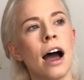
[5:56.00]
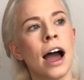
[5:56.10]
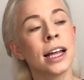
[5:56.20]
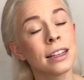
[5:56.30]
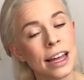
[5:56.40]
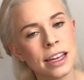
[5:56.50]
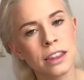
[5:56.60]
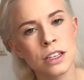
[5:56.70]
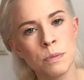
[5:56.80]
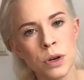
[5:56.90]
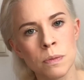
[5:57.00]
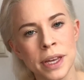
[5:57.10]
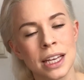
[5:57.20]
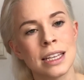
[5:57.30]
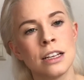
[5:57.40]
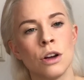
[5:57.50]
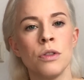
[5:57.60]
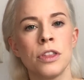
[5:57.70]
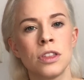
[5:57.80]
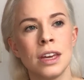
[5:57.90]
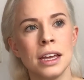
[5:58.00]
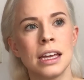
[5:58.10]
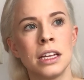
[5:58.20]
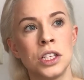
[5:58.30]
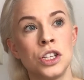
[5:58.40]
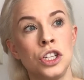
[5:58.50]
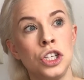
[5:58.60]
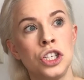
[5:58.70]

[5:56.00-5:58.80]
I like this book because I don't think it's